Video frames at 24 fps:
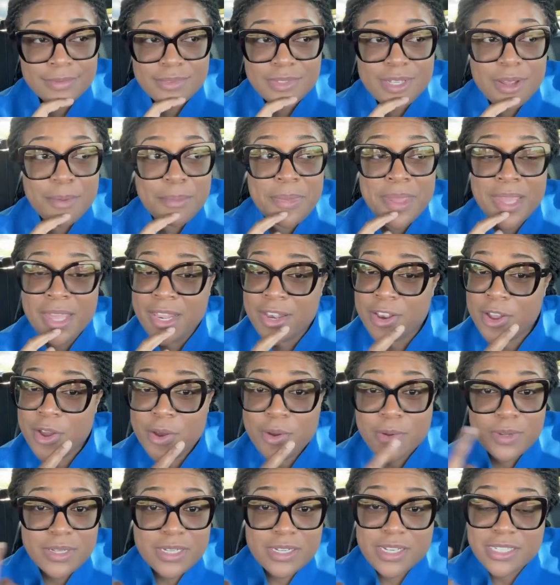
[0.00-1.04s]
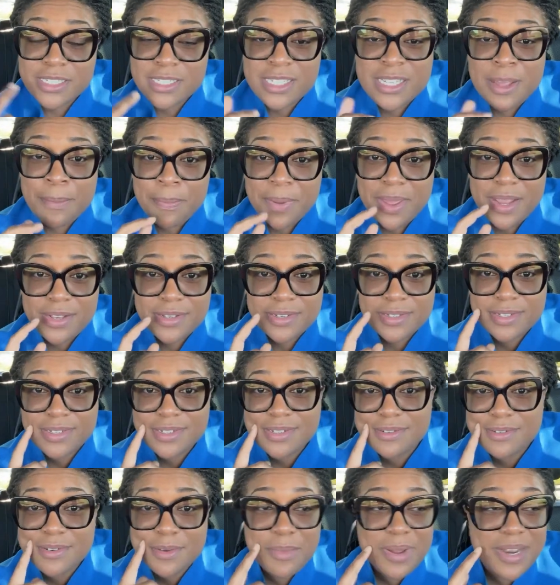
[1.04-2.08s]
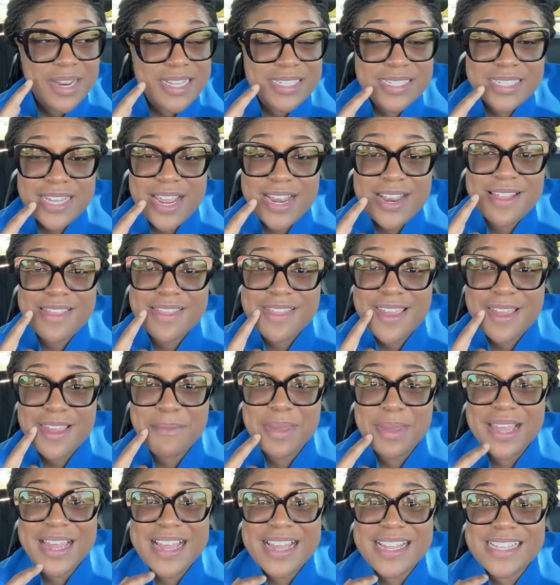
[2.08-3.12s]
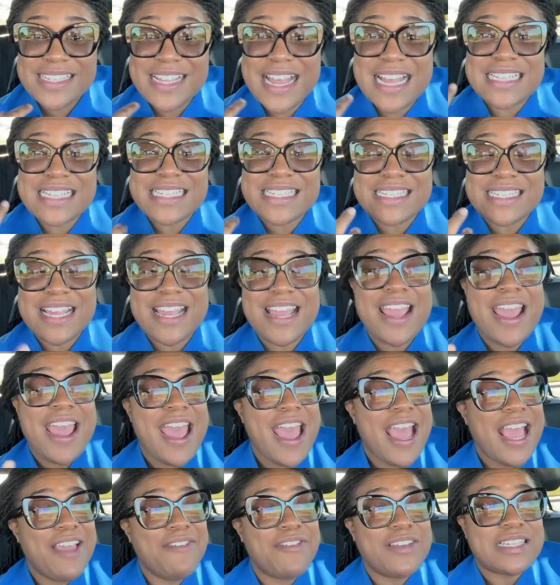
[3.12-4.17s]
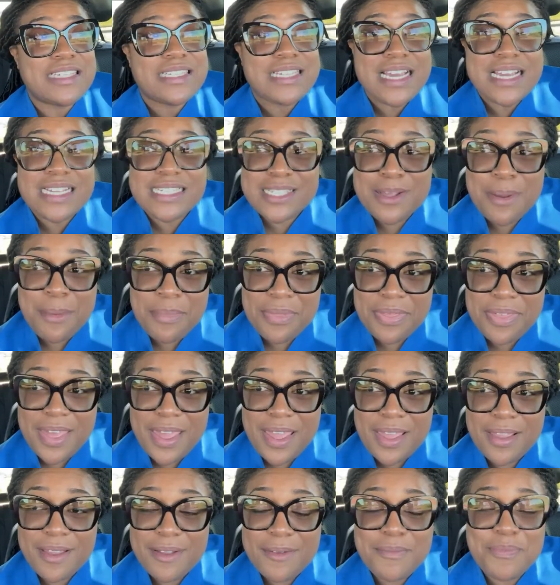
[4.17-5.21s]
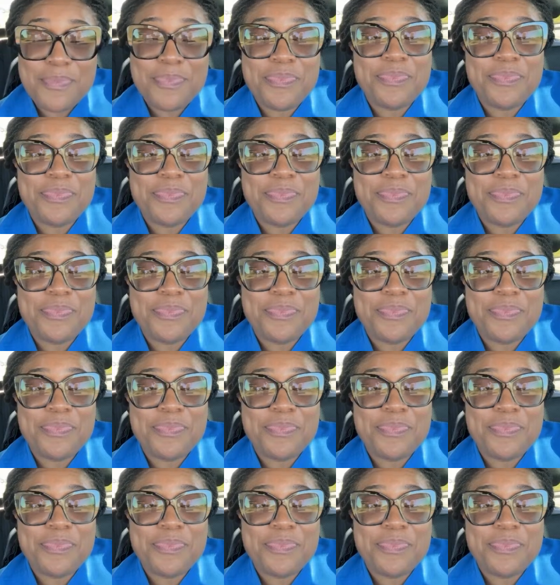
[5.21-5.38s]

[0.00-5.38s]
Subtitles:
So me, you know, just zip it. Nobody say anything, because, as I say, if you say something,